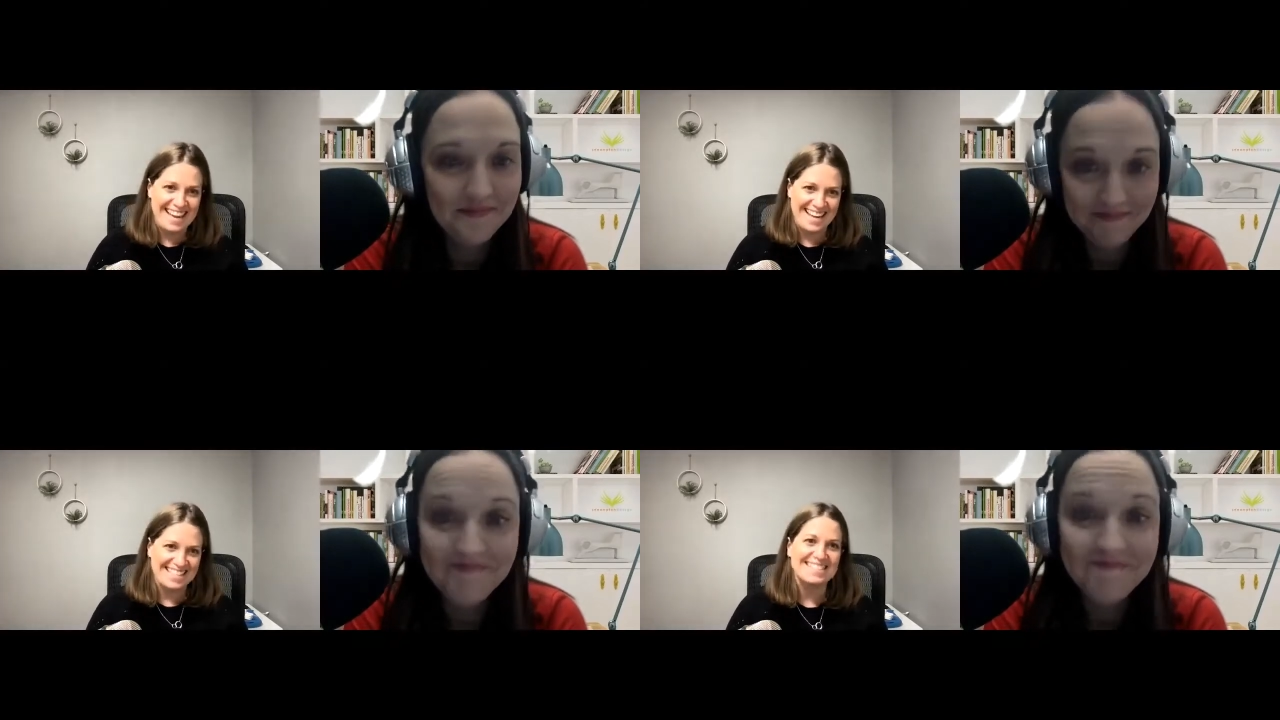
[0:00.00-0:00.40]

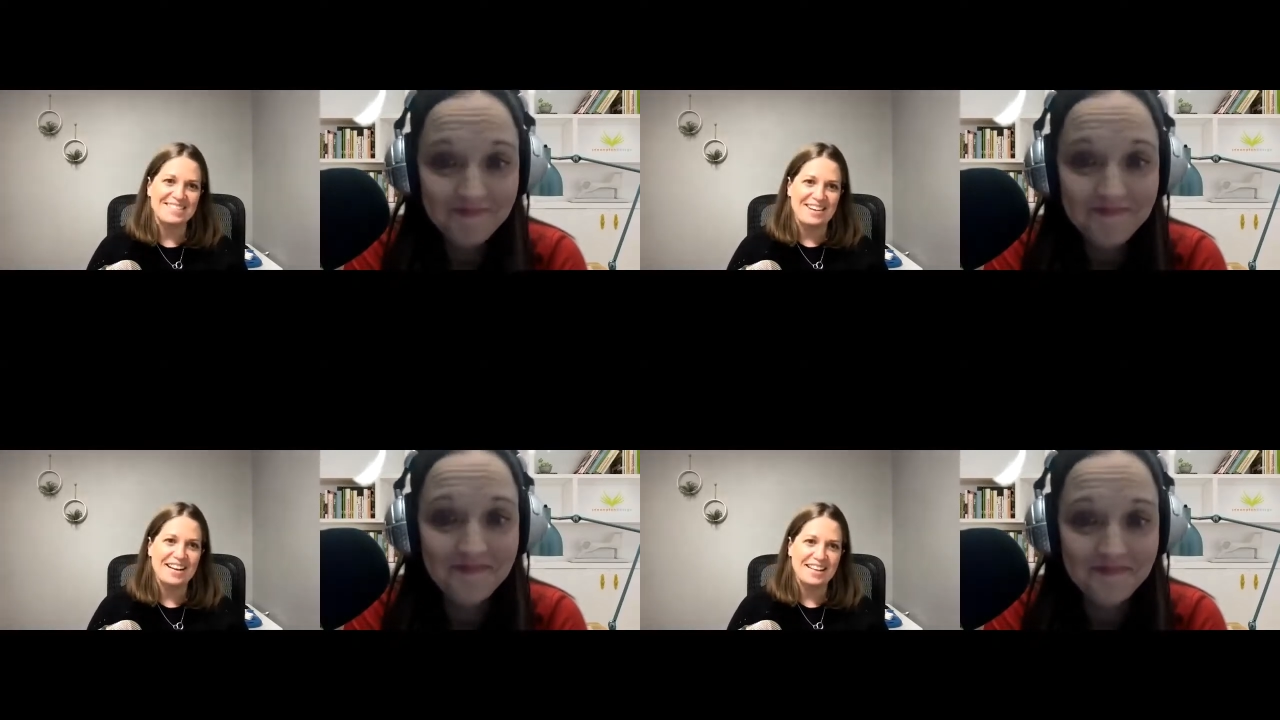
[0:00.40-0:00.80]
Speaker 1: case,
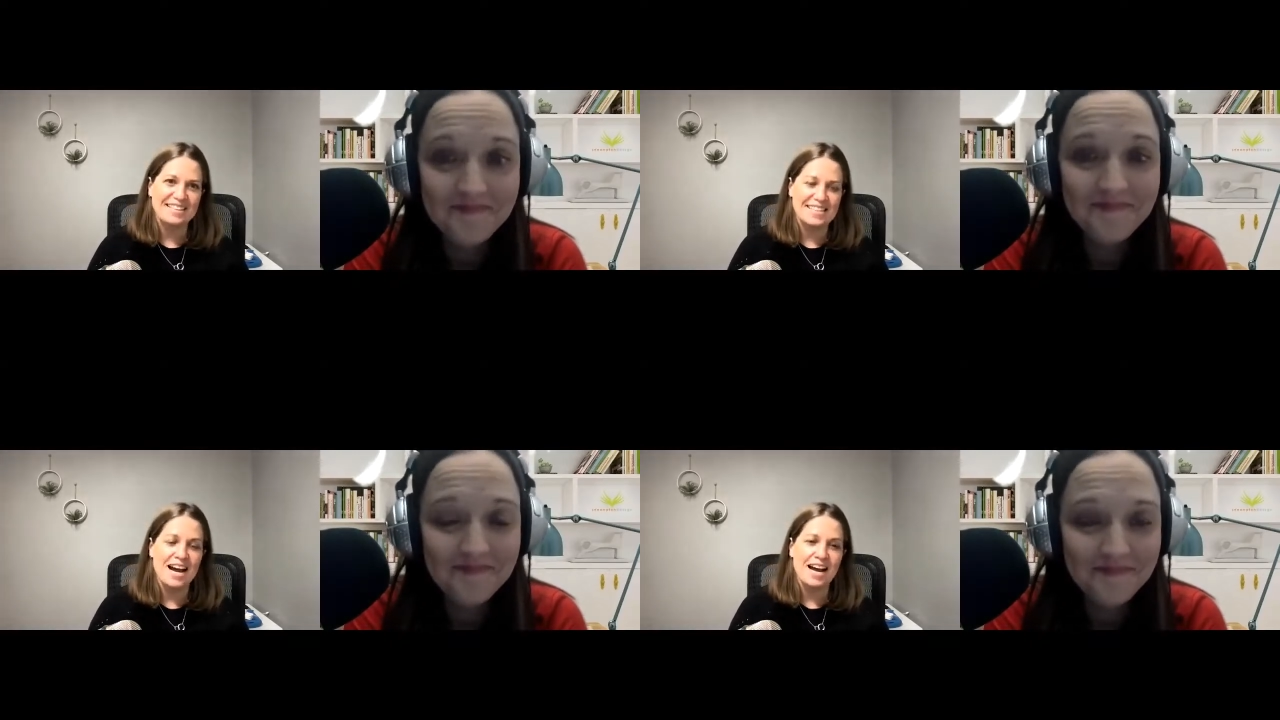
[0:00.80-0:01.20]
right? It's
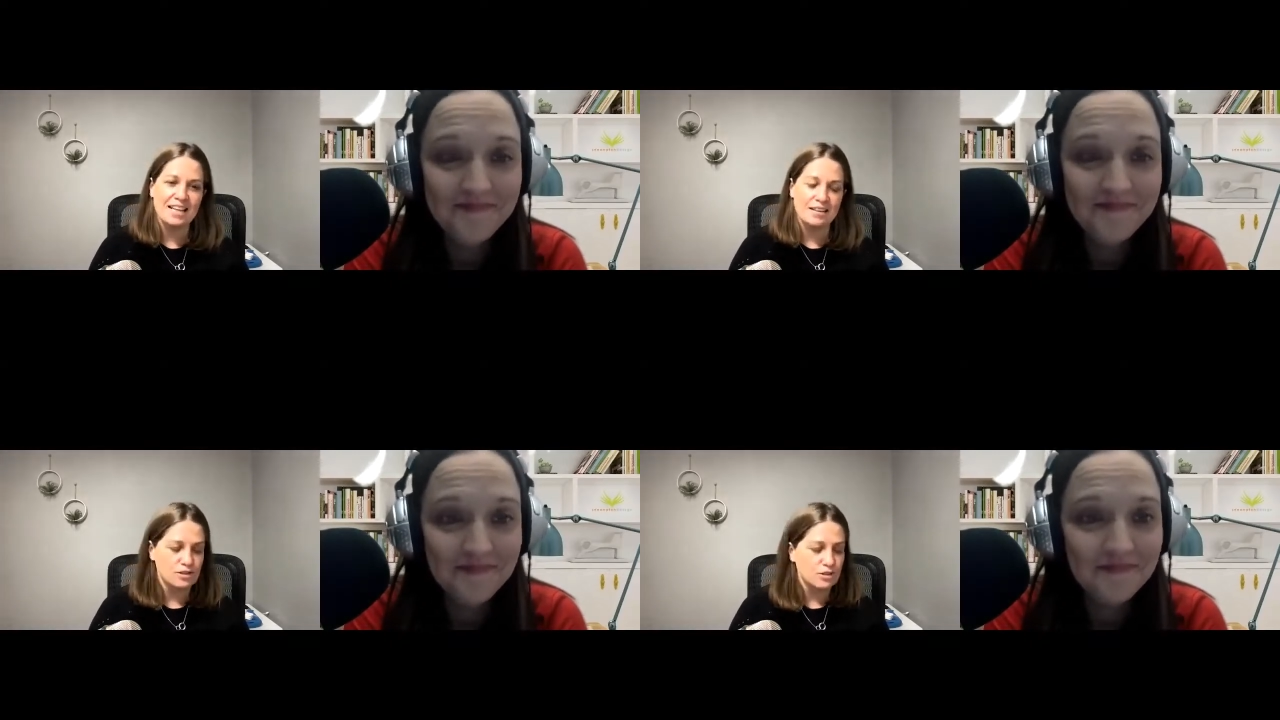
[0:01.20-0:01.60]
not,
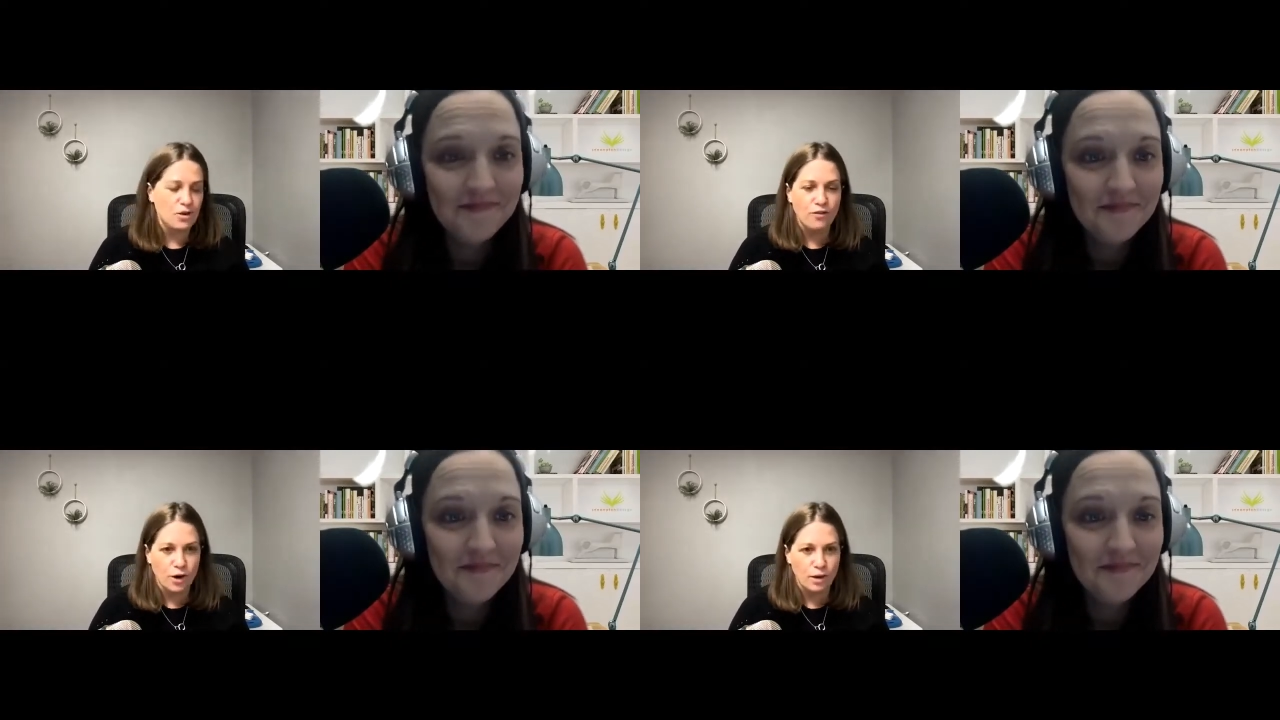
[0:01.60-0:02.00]
there's no
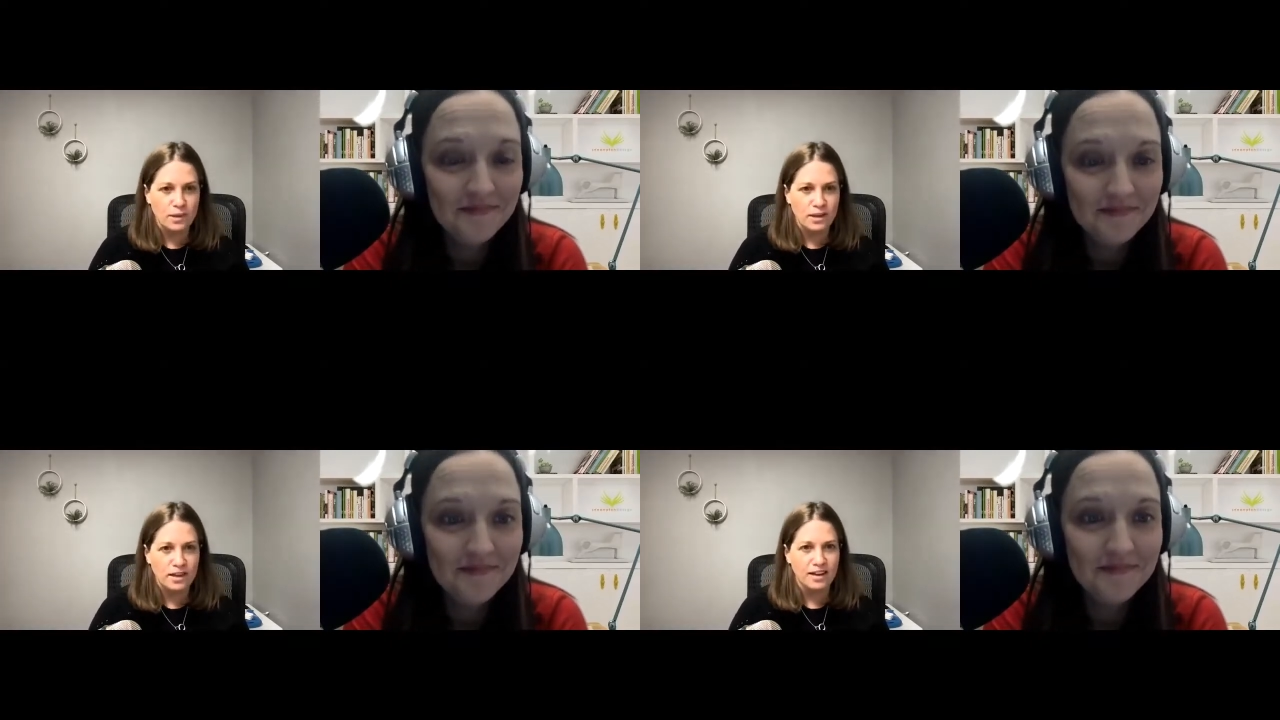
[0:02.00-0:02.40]

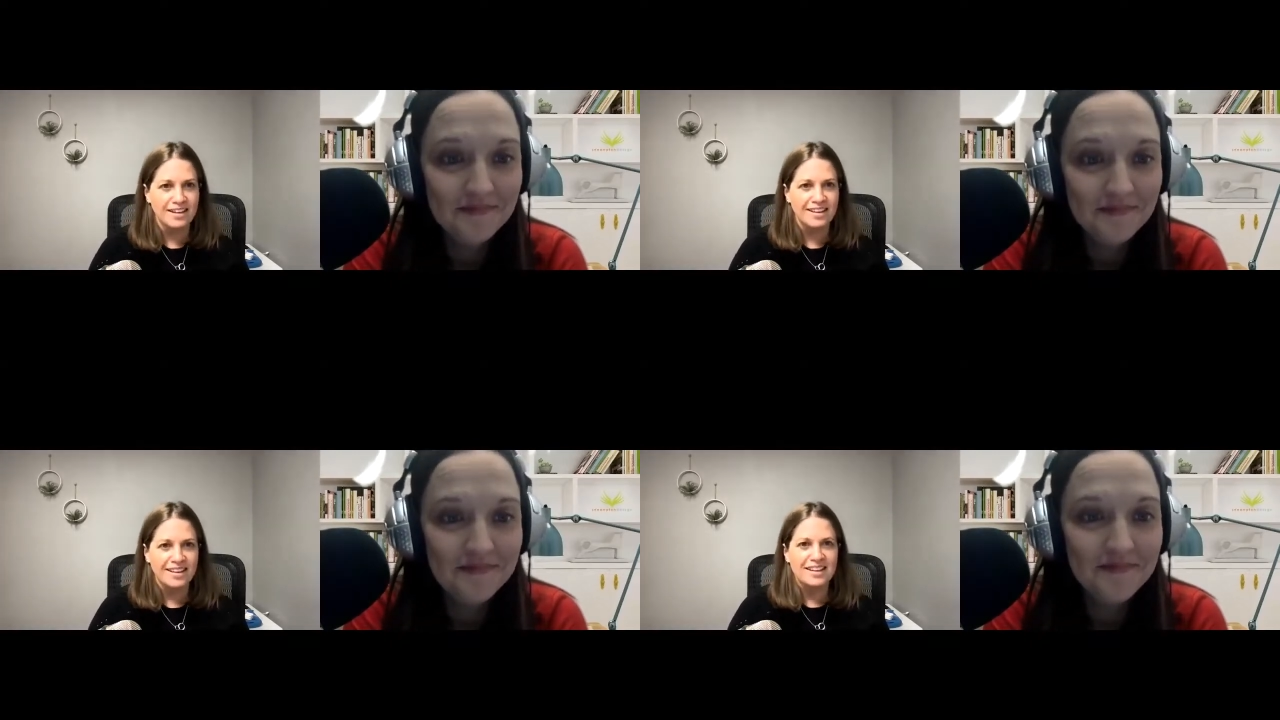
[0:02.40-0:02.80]

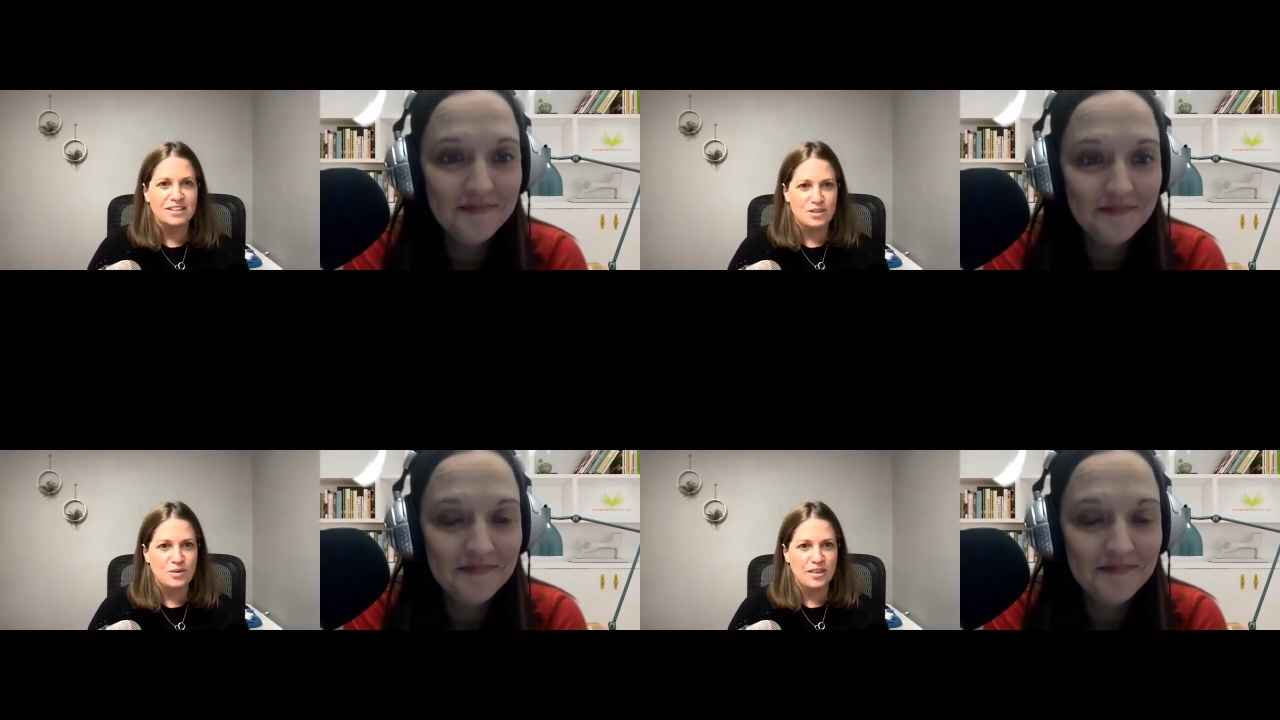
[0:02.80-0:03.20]
formula
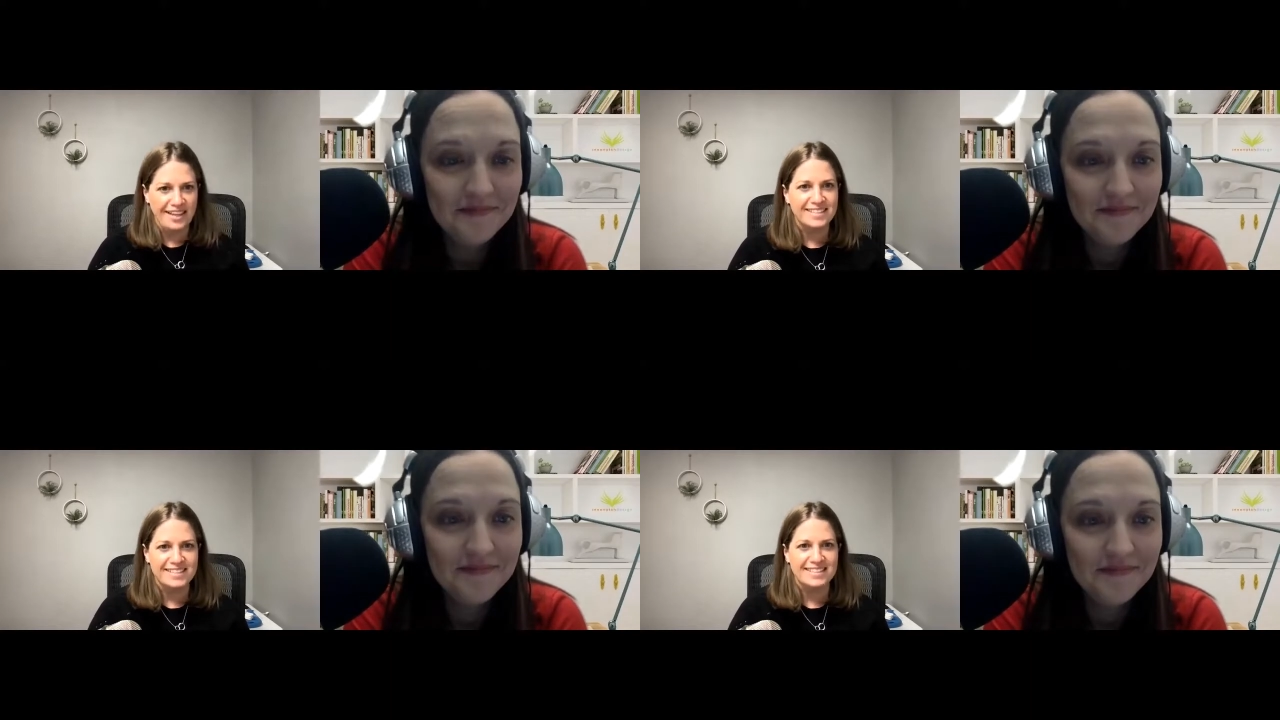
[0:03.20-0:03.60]
to this.